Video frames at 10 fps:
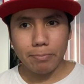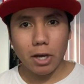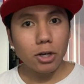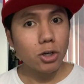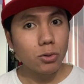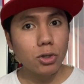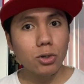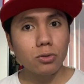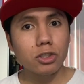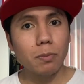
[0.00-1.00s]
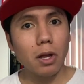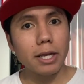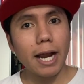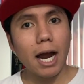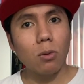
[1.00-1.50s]
Hoot
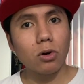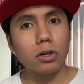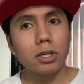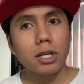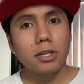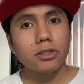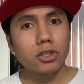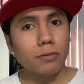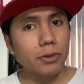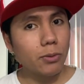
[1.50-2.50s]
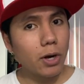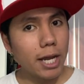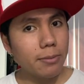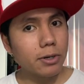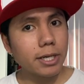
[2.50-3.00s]
Spotlight Hour, so if you were
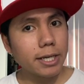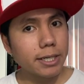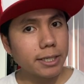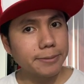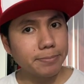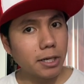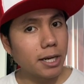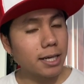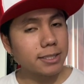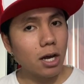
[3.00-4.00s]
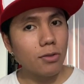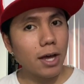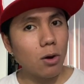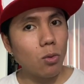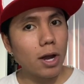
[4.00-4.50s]
able to get a Noctowl
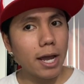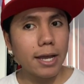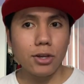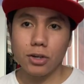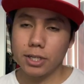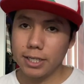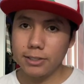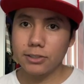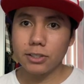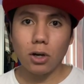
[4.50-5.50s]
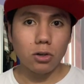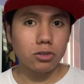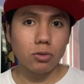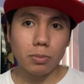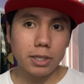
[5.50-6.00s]
that way, you can easily
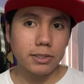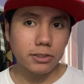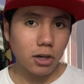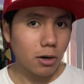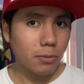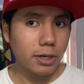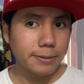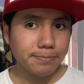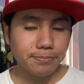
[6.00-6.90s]
also replace a Skarmory.